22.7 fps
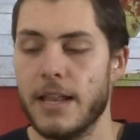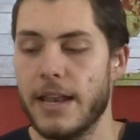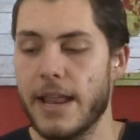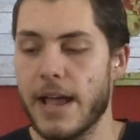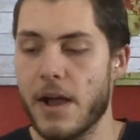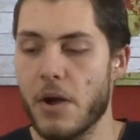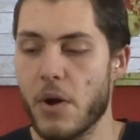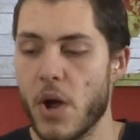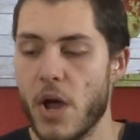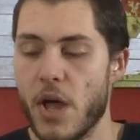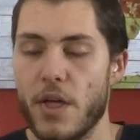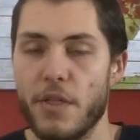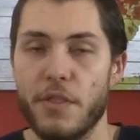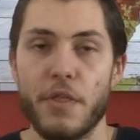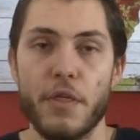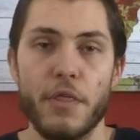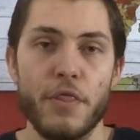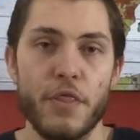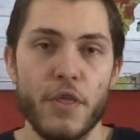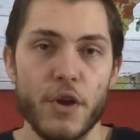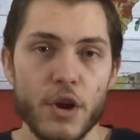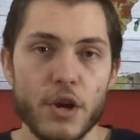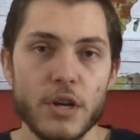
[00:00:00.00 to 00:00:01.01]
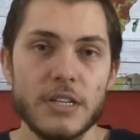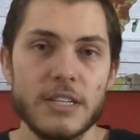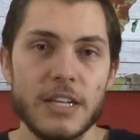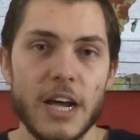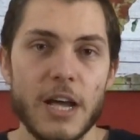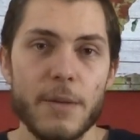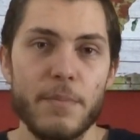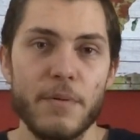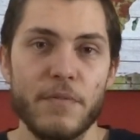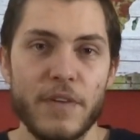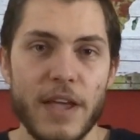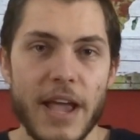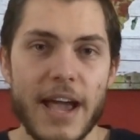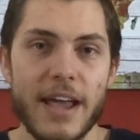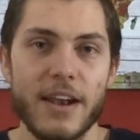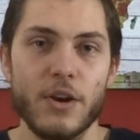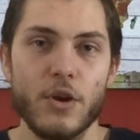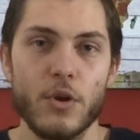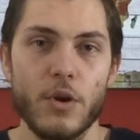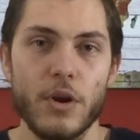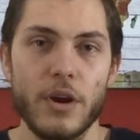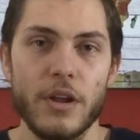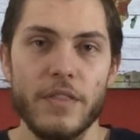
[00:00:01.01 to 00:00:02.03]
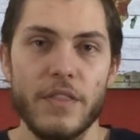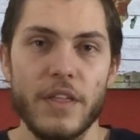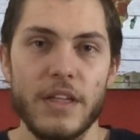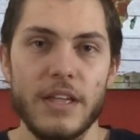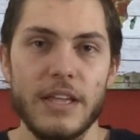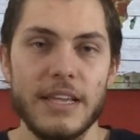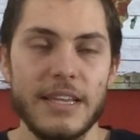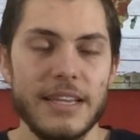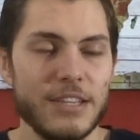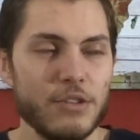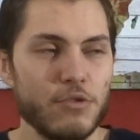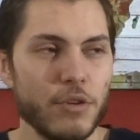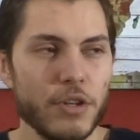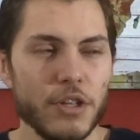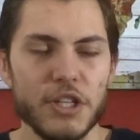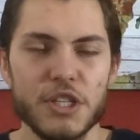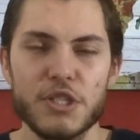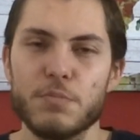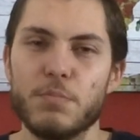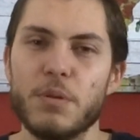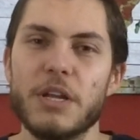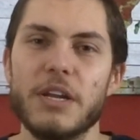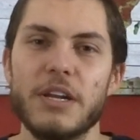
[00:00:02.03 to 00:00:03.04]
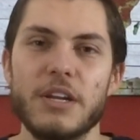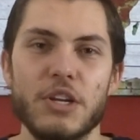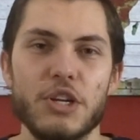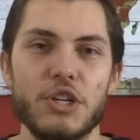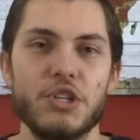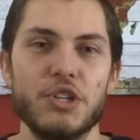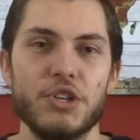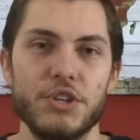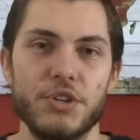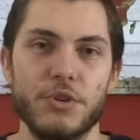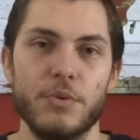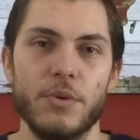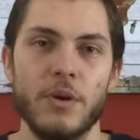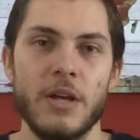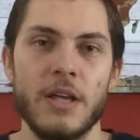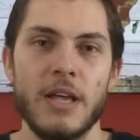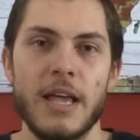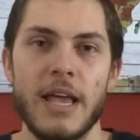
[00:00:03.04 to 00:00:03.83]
Now, the third type of category that is really split into two,